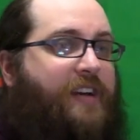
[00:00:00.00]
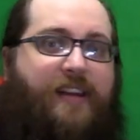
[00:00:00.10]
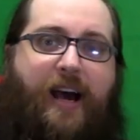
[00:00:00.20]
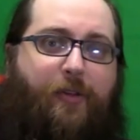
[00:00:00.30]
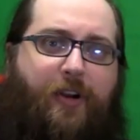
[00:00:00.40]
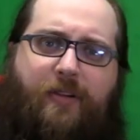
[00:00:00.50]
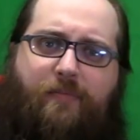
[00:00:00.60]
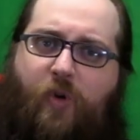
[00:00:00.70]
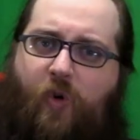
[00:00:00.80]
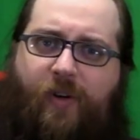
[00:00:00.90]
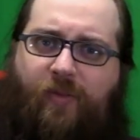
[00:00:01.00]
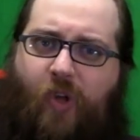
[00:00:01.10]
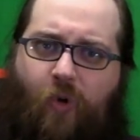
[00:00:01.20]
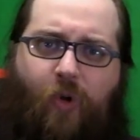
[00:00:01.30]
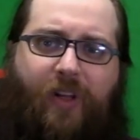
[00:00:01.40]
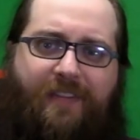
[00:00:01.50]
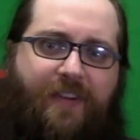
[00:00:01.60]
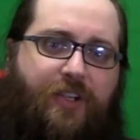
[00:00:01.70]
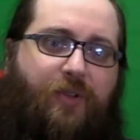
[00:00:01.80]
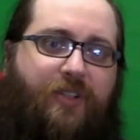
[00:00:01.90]
now they're more local
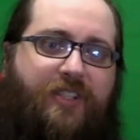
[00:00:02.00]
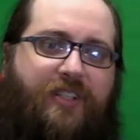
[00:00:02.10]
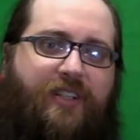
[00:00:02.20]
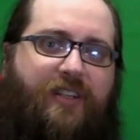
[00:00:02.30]
officials.